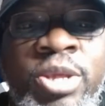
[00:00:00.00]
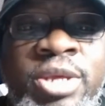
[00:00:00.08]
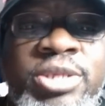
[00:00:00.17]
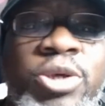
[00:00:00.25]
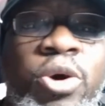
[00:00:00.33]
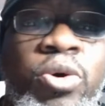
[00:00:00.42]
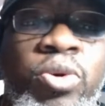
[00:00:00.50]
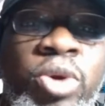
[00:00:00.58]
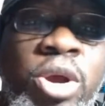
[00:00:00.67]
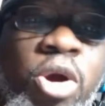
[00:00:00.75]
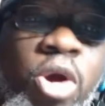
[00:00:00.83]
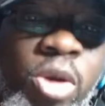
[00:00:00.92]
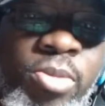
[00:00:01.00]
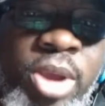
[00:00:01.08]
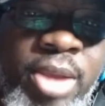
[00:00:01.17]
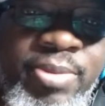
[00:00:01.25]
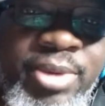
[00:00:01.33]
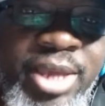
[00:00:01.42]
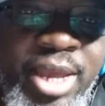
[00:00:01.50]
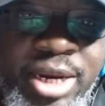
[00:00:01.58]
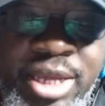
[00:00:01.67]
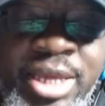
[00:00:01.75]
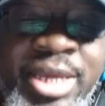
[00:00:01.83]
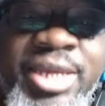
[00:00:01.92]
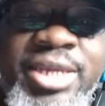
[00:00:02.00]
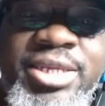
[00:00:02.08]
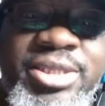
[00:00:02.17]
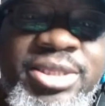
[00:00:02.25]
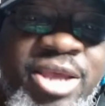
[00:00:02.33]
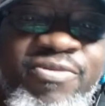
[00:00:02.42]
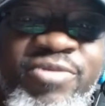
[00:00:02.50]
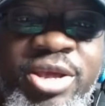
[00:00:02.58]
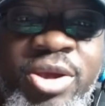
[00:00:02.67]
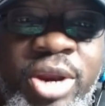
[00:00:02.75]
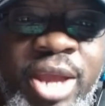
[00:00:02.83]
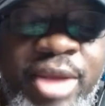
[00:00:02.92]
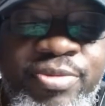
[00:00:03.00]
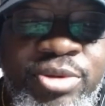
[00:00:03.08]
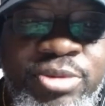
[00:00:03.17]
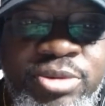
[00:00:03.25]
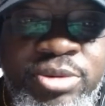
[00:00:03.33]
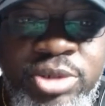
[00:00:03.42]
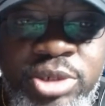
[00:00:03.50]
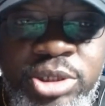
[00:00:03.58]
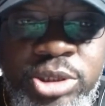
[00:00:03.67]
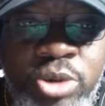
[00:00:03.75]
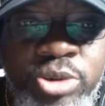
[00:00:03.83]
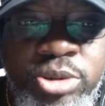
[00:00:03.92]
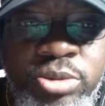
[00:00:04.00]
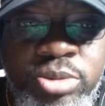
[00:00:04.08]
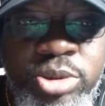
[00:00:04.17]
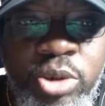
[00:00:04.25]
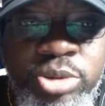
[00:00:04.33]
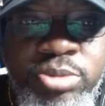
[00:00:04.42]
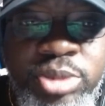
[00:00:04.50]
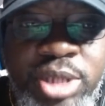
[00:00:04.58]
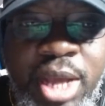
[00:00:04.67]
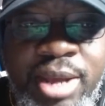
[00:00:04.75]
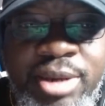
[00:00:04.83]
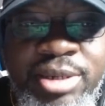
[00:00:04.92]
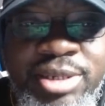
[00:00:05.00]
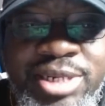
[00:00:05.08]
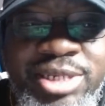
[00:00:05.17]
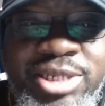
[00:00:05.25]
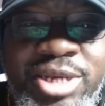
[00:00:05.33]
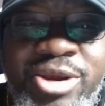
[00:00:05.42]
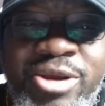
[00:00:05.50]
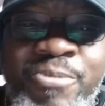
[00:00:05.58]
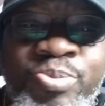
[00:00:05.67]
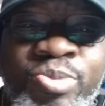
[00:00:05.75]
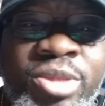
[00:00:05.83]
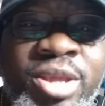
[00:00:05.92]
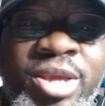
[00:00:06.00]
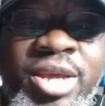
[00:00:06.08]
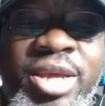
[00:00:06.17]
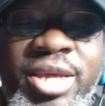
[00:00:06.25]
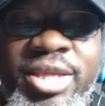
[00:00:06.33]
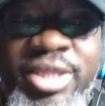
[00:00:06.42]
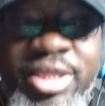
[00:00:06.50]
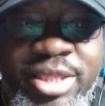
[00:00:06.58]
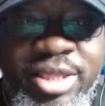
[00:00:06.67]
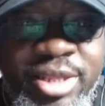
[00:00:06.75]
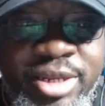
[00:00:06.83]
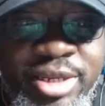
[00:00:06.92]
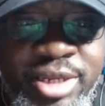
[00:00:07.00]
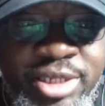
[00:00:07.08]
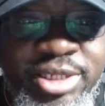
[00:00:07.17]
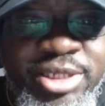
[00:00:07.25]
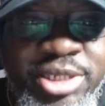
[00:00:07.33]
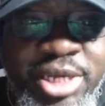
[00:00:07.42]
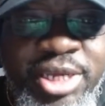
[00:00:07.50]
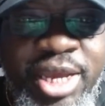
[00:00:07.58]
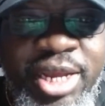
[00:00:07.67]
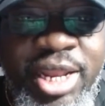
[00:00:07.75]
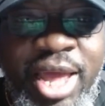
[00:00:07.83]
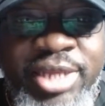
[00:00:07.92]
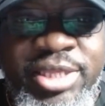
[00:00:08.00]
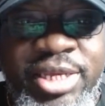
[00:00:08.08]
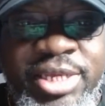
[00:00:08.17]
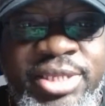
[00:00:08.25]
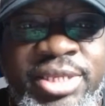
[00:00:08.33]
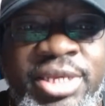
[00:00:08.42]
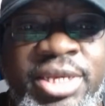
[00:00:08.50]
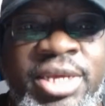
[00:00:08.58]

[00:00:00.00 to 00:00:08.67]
So Armour Ebukadi is definitely going to have to show some shine this year. Just look at it like this.